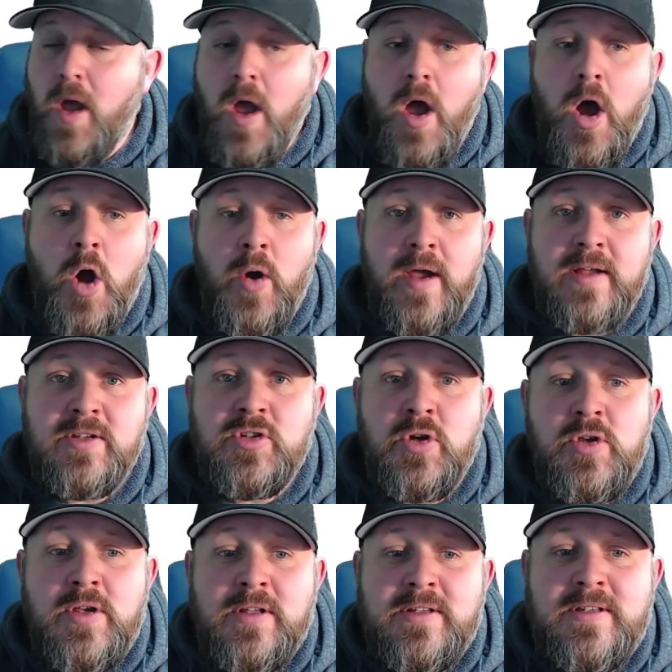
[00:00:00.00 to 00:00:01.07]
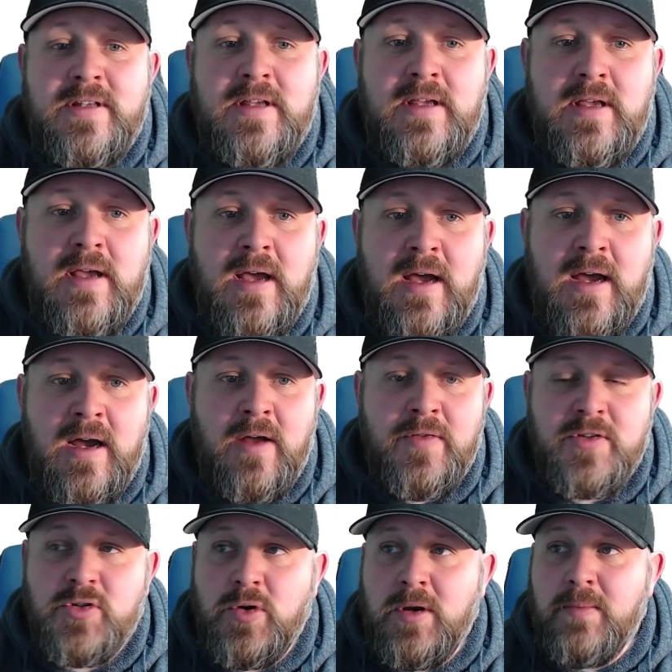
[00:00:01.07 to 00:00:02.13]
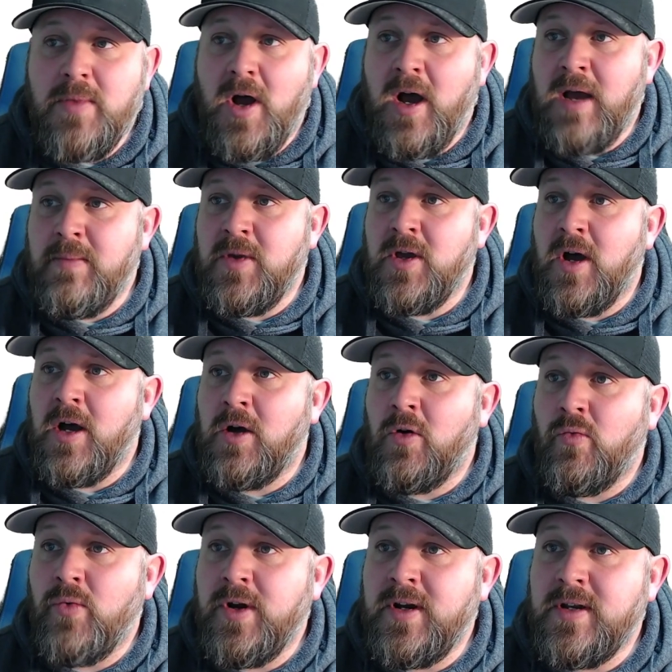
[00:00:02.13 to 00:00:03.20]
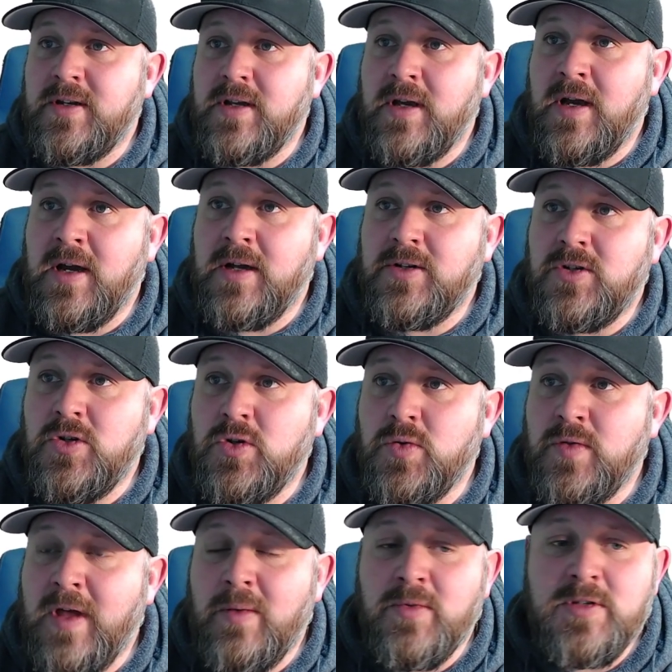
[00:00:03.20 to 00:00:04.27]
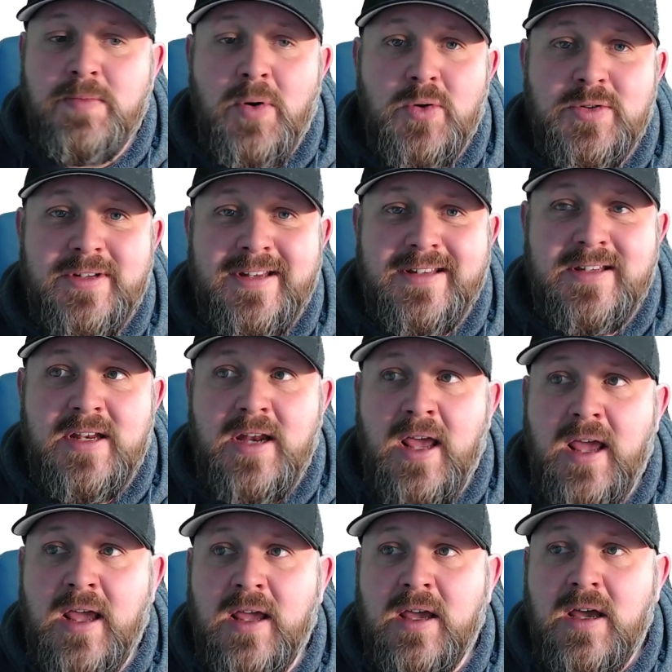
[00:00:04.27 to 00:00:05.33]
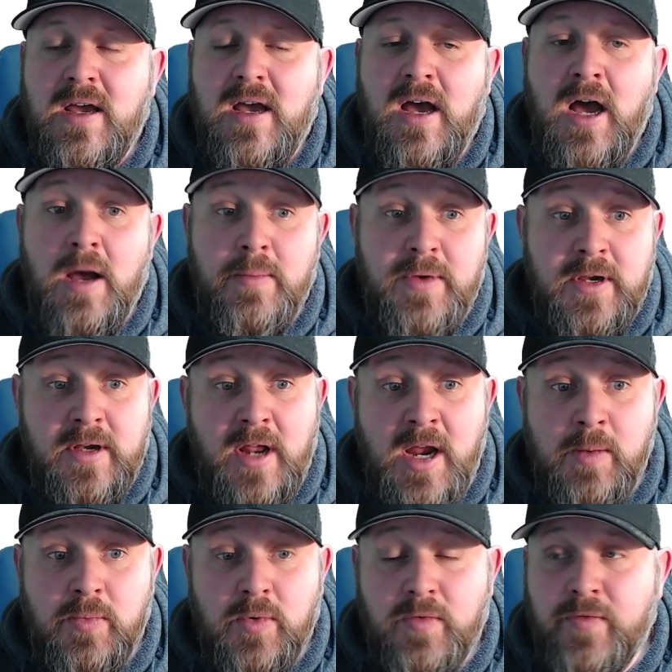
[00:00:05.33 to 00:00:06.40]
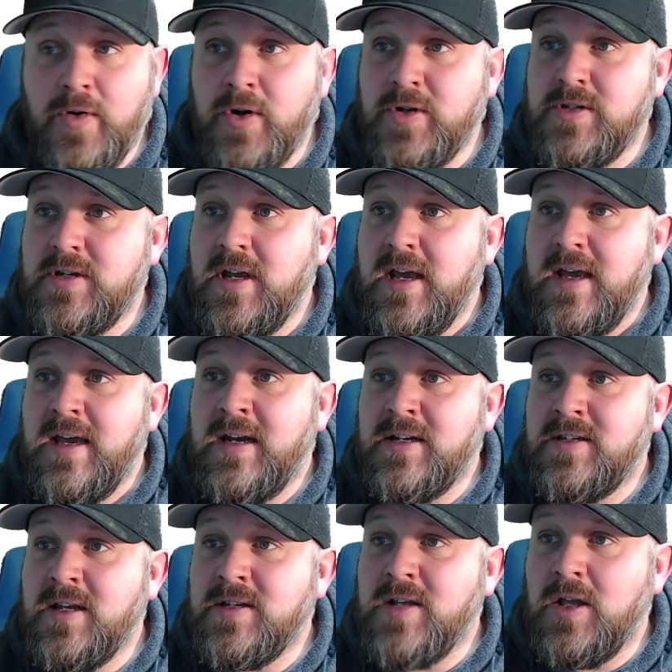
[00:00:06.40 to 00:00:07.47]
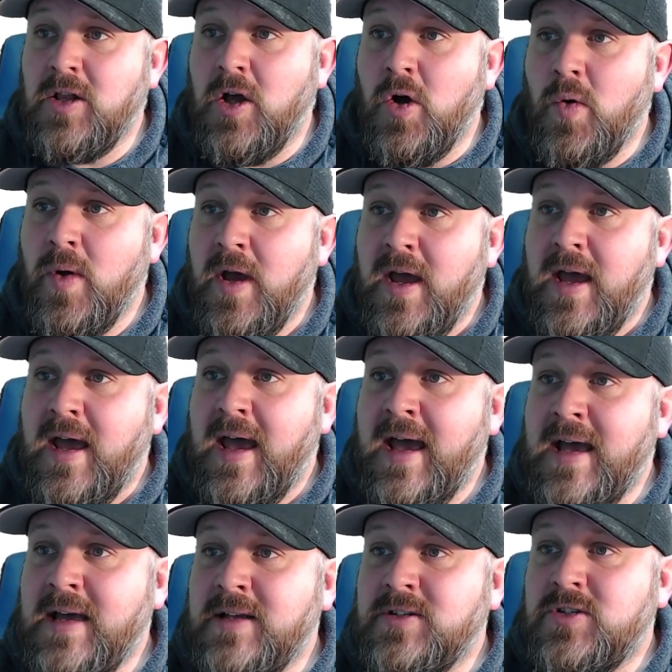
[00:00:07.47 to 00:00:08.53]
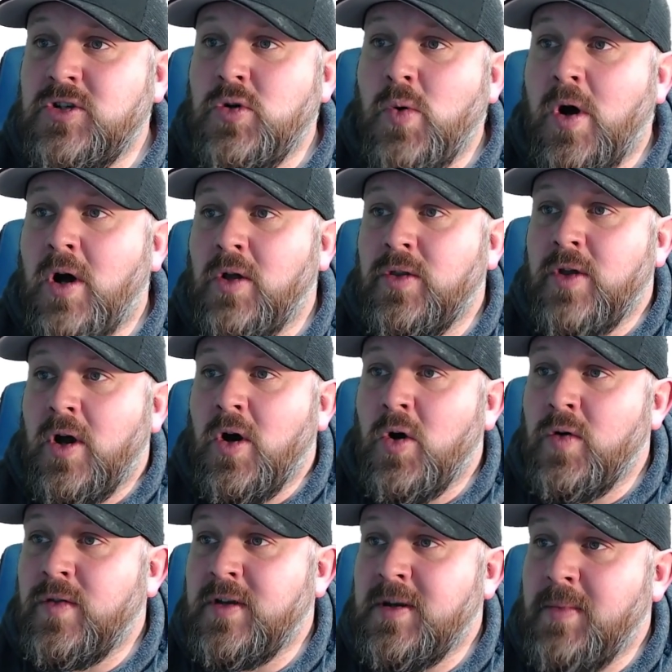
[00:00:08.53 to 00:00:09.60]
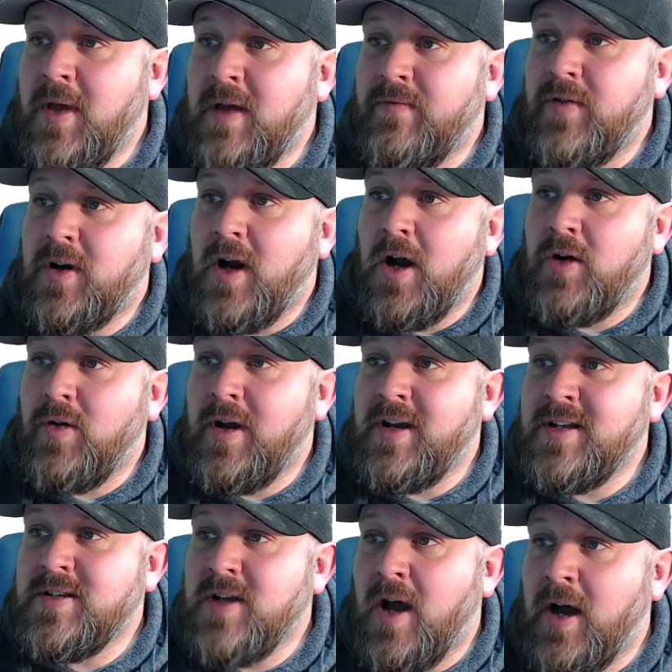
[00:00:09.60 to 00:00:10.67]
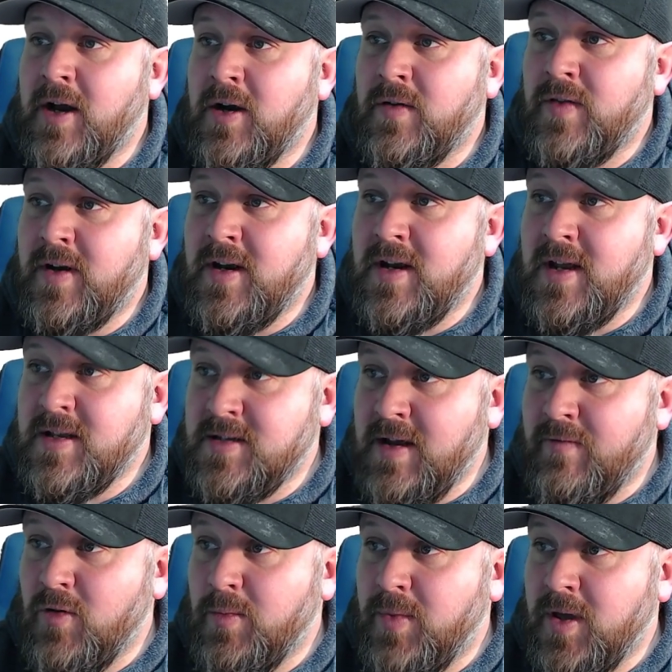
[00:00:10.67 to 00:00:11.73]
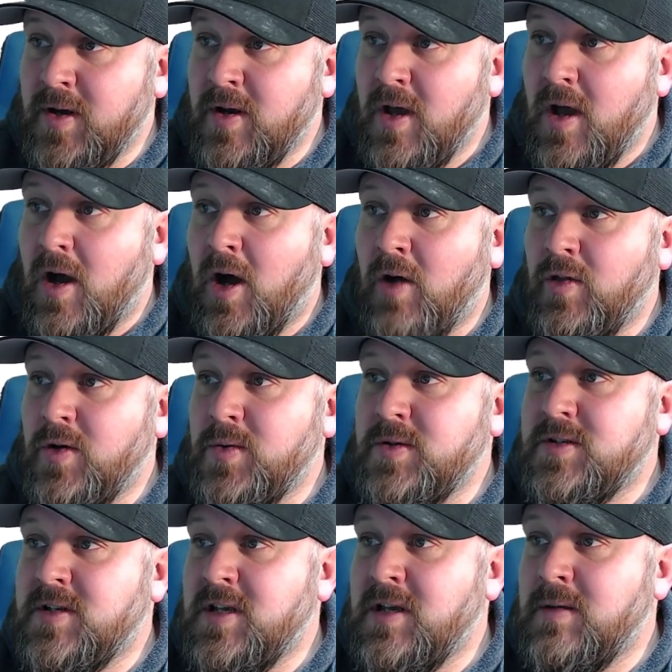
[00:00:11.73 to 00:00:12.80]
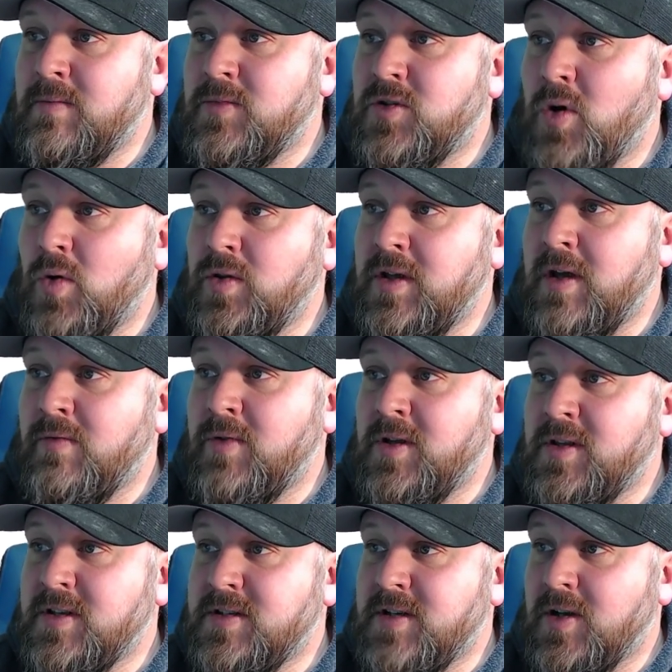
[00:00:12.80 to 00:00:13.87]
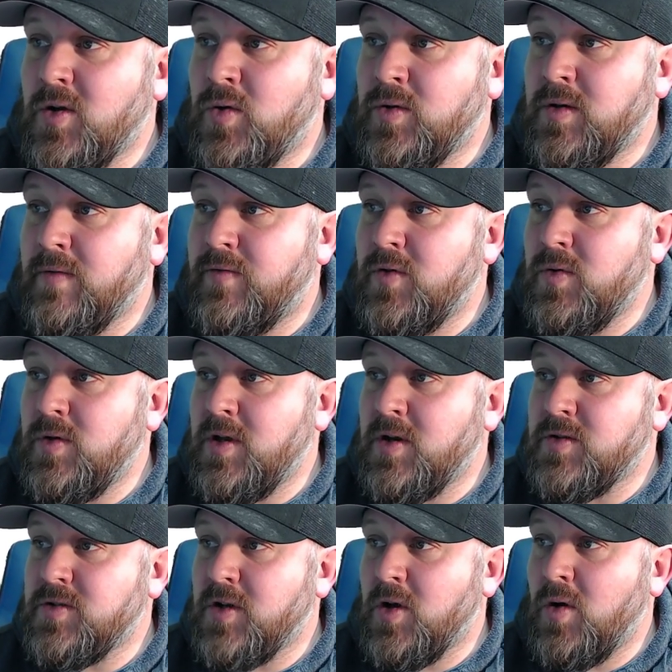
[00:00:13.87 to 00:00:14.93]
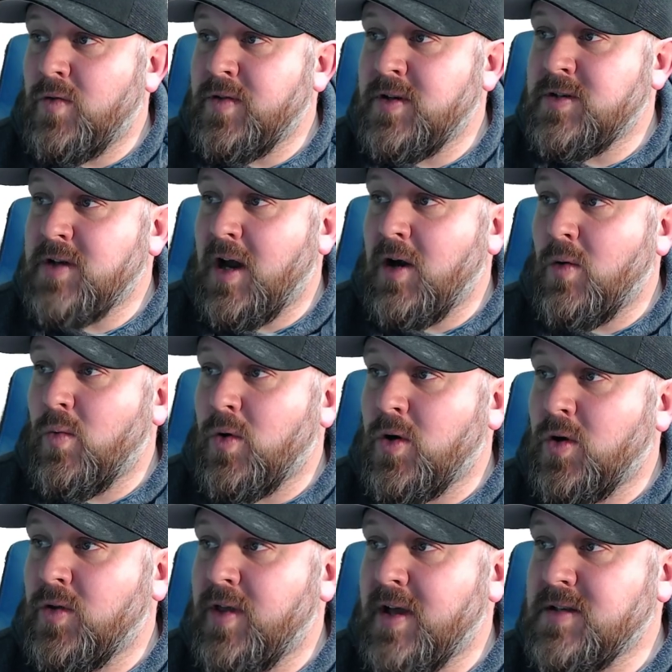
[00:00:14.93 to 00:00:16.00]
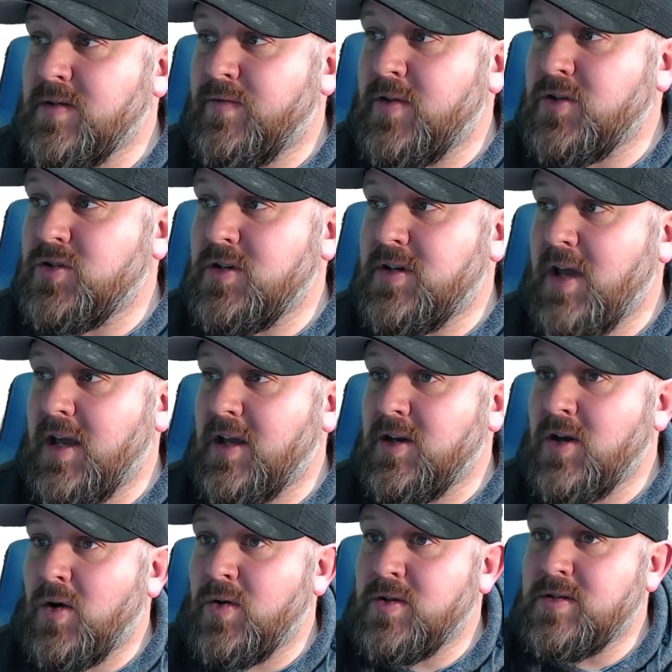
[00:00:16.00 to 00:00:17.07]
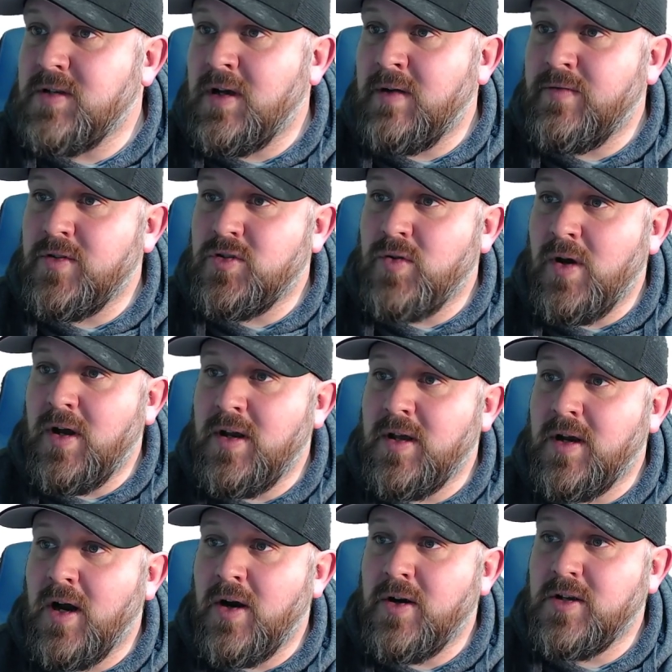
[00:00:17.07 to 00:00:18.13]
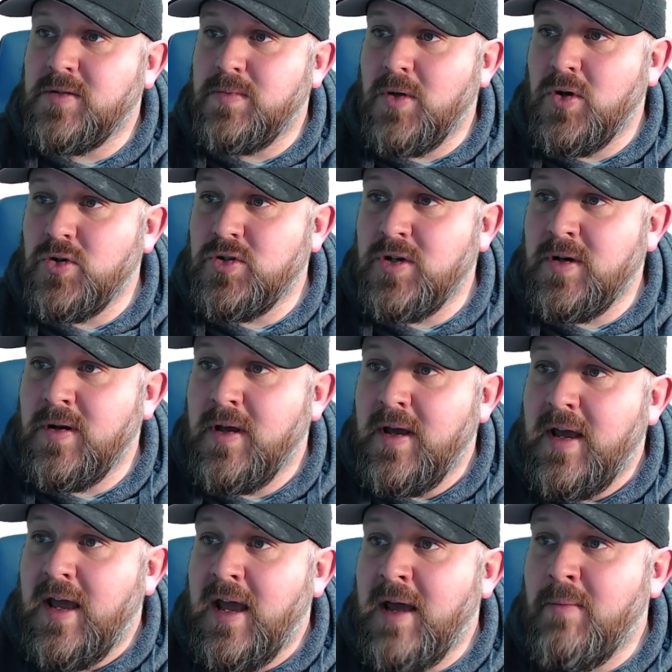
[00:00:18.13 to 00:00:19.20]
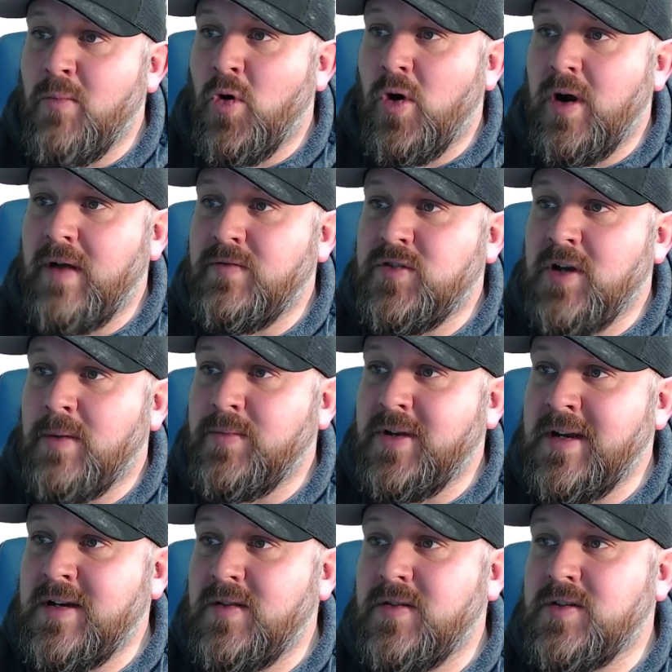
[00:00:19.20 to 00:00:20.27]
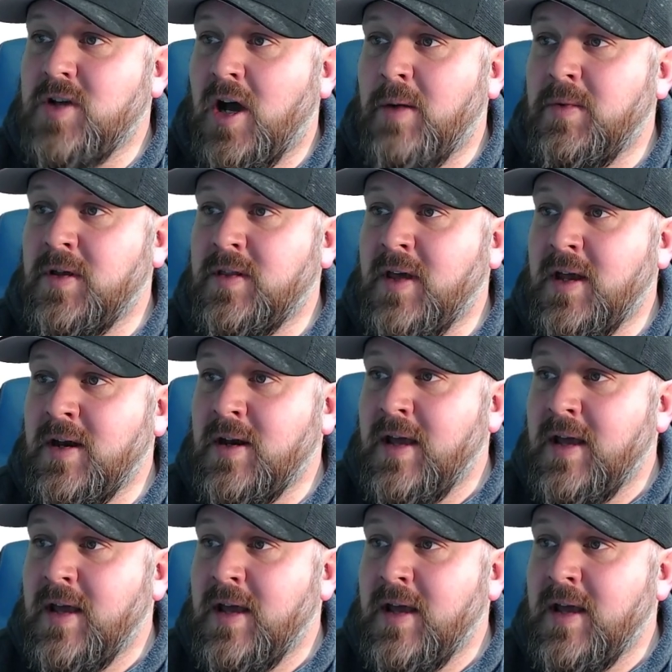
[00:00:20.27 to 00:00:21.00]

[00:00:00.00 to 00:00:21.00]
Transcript: Okay, so you can see on the screen behind me, I'll read it to you. And that was posted today, being April 1st. And it says, "Hello. As you all know, the demand for card grading is higher than it has ever been. Although it seemed totally unrealistic only a few years ago, the entire world has officially taken notice of the trading card explosion, and more have jumped into this hobby than